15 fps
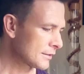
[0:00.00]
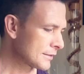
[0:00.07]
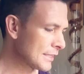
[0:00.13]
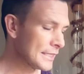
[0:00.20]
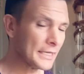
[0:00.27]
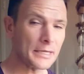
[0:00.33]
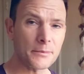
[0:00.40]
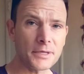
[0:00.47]

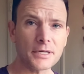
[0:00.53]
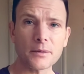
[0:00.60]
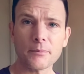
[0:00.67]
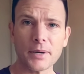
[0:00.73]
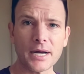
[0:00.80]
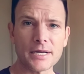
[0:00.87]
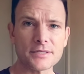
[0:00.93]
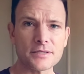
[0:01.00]
Dyneema
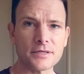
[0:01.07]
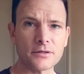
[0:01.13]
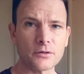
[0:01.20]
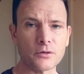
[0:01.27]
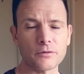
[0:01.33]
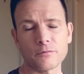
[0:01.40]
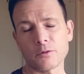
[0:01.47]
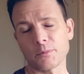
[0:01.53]
composite,
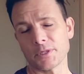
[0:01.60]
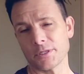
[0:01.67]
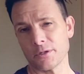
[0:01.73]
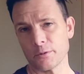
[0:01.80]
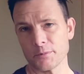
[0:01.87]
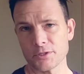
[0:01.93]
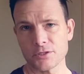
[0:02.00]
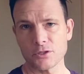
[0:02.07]
or formerly
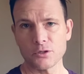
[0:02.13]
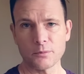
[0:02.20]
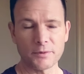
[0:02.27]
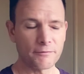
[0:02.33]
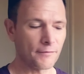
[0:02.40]
known as Cuban